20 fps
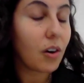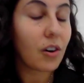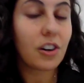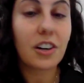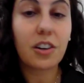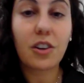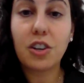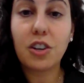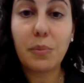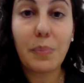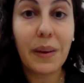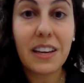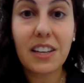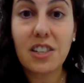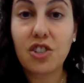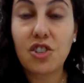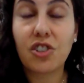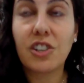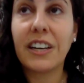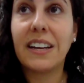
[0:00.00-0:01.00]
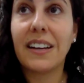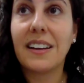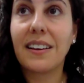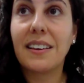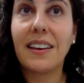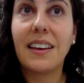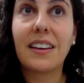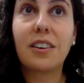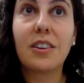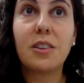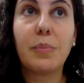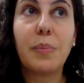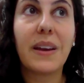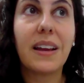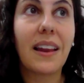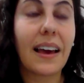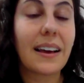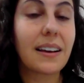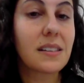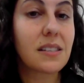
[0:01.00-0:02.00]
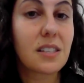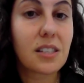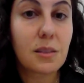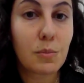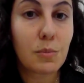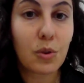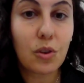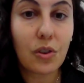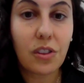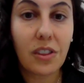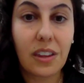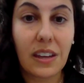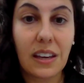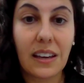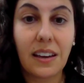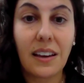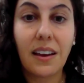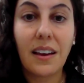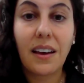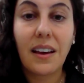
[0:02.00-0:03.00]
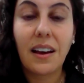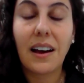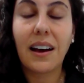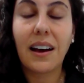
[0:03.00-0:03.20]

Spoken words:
or it could be a drink. It could be like a smoothie.